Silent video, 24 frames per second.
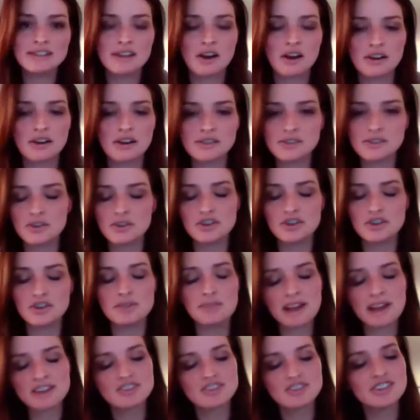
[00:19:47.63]
also you
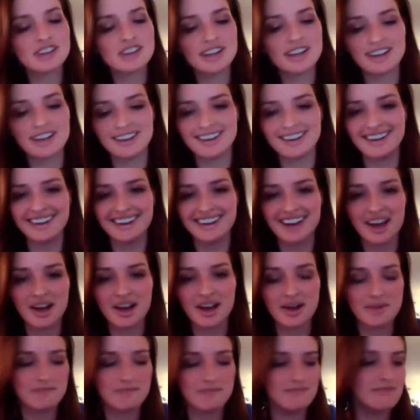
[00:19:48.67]
mentioned
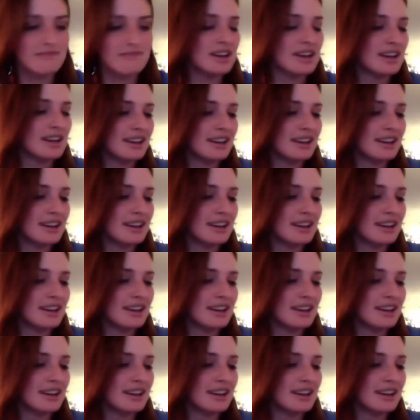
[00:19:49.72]
um,